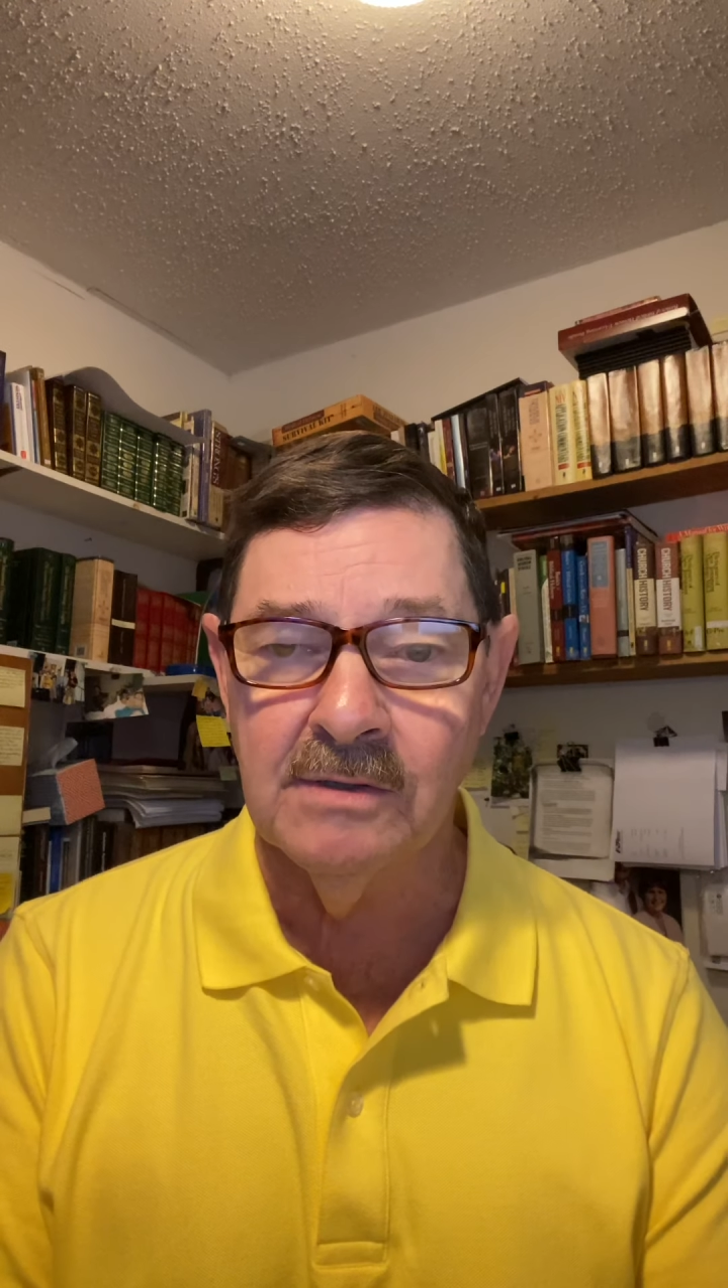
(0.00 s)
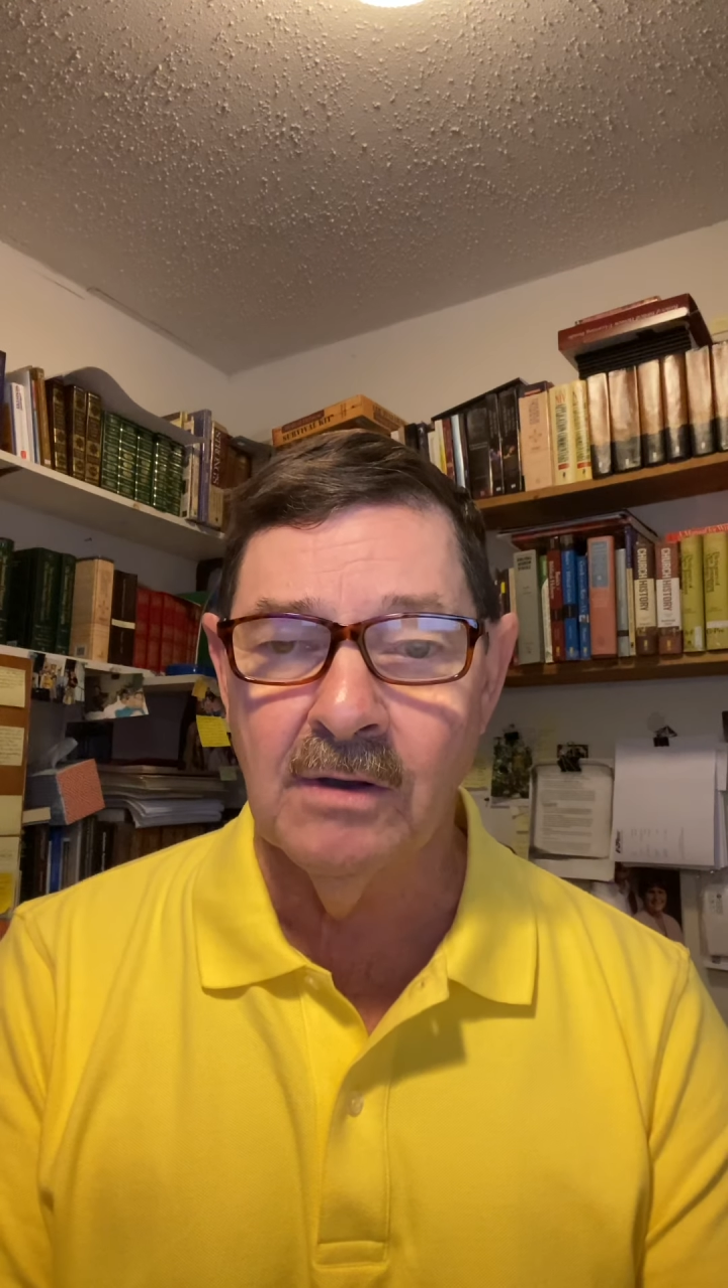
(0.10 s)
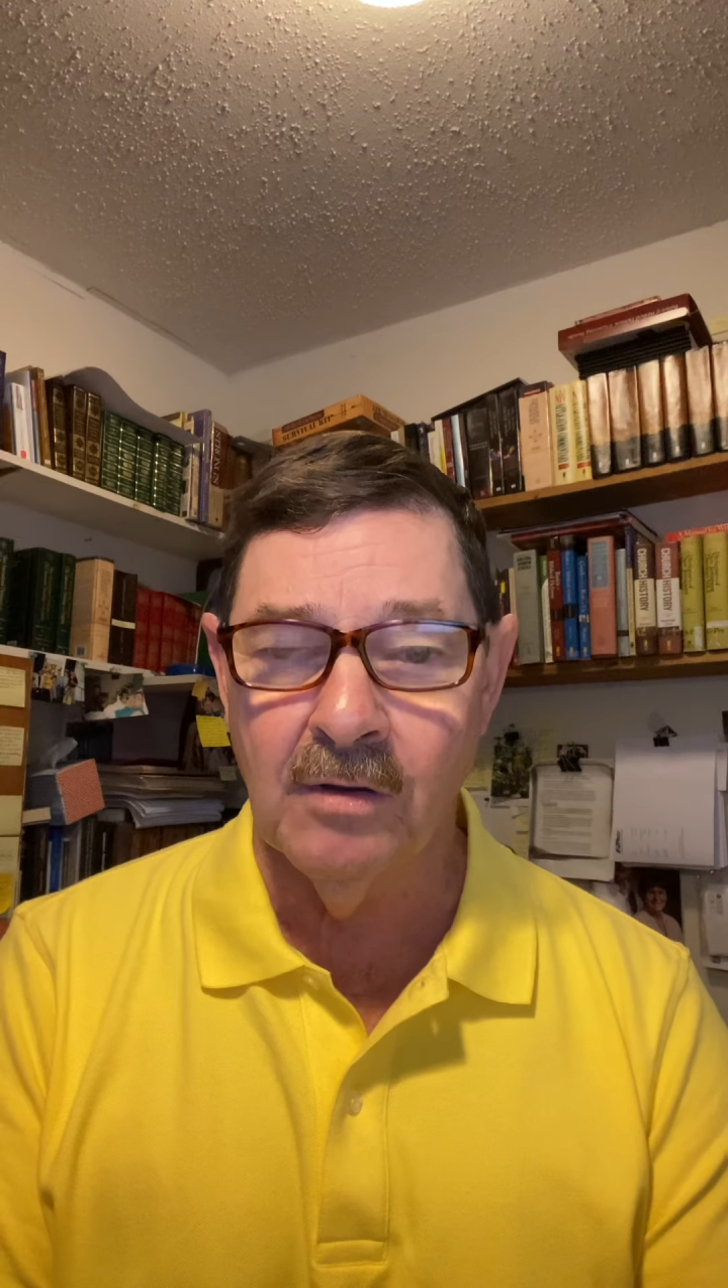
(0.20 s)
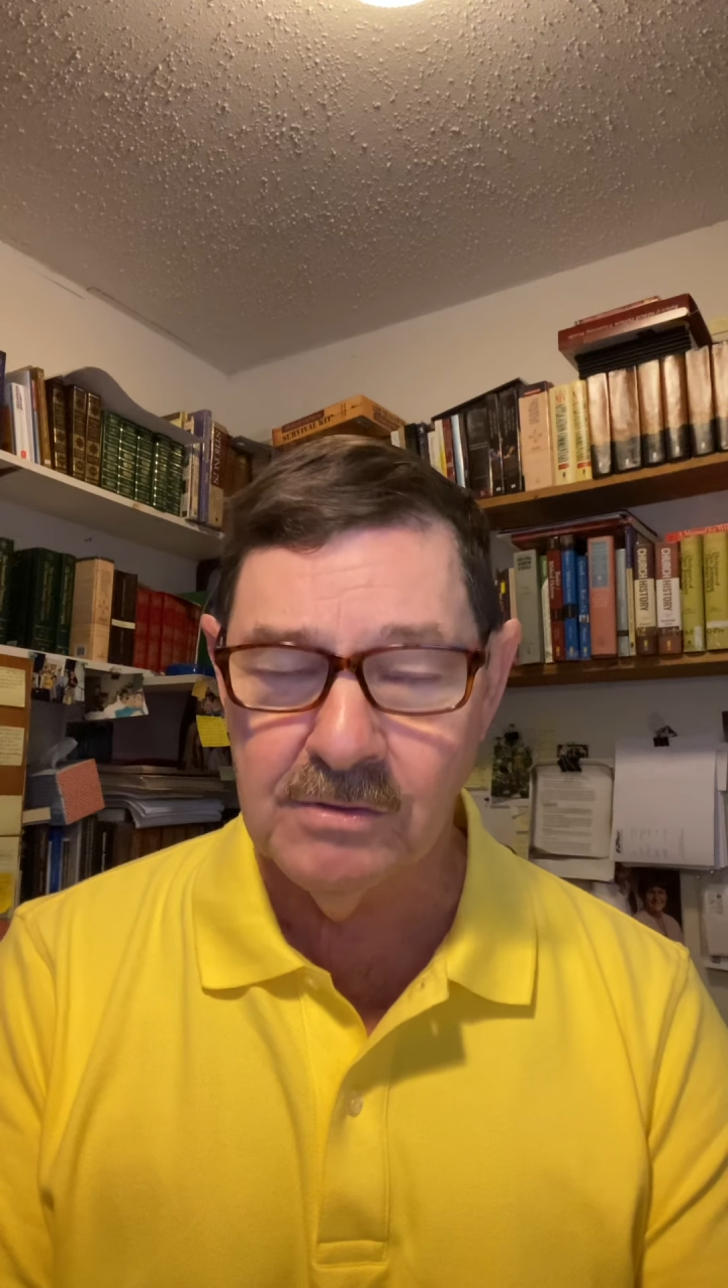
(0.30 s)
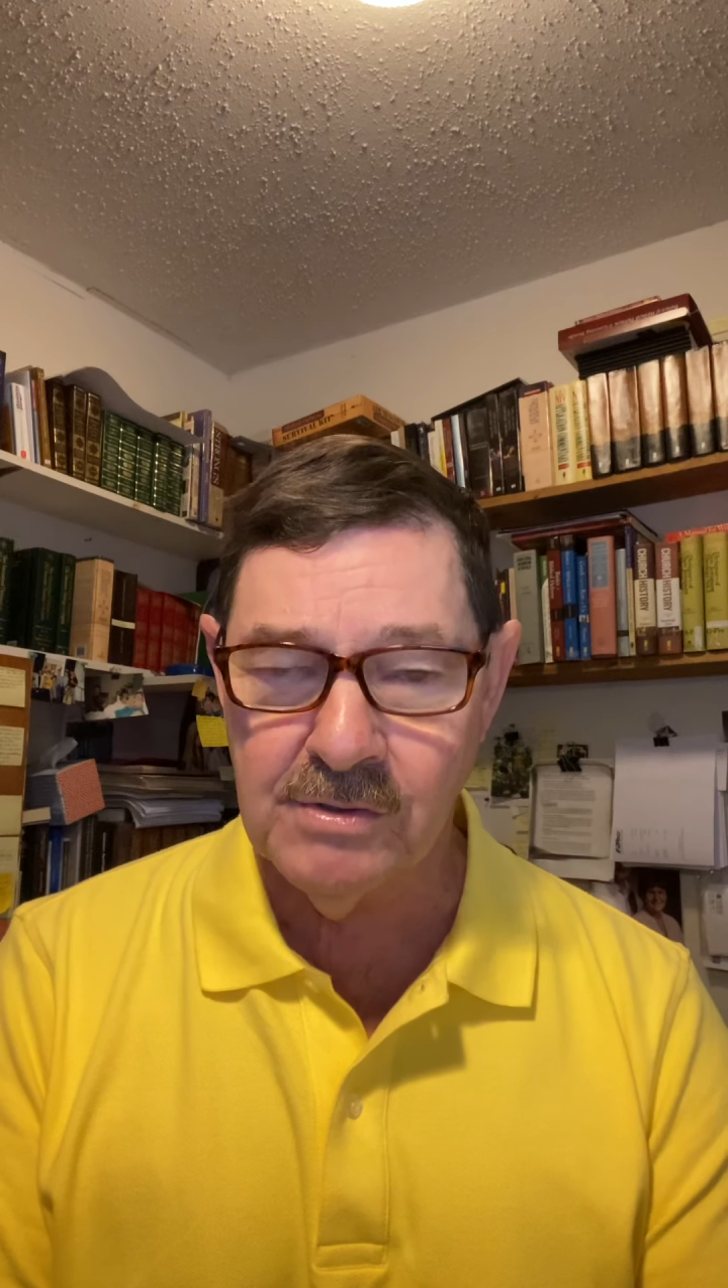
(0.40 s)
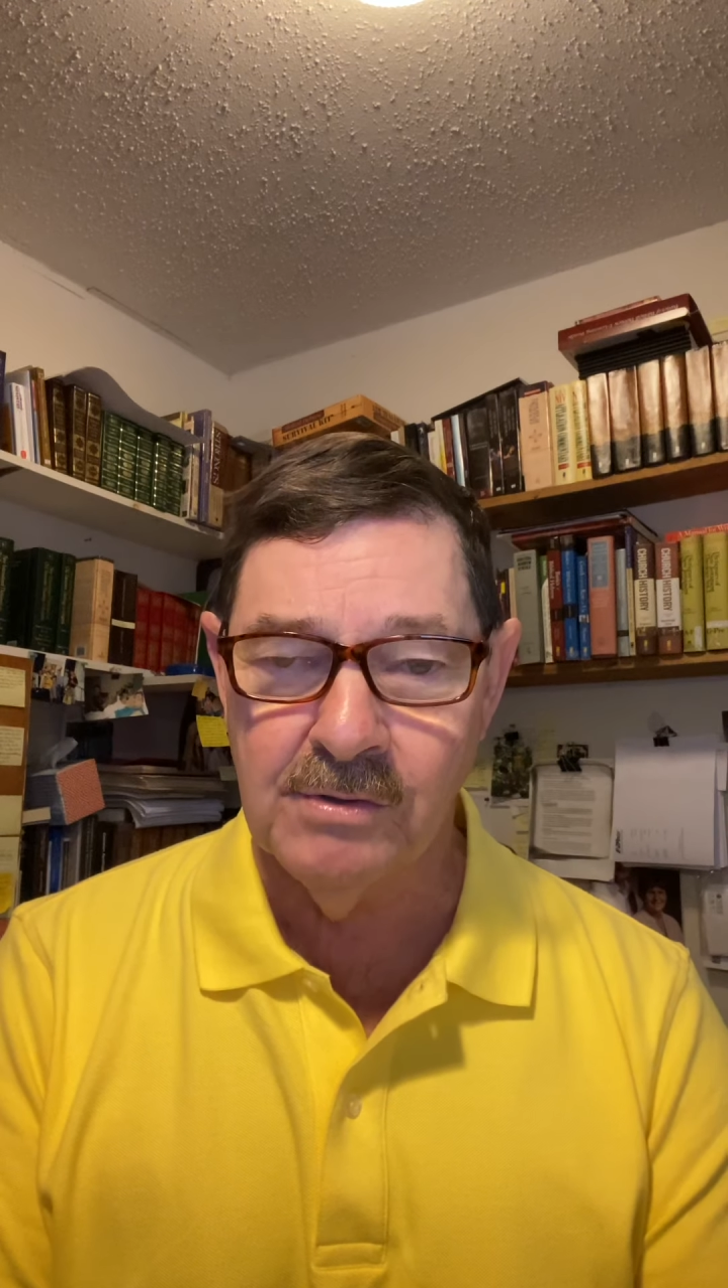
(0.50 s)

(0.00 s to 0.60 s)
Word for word: also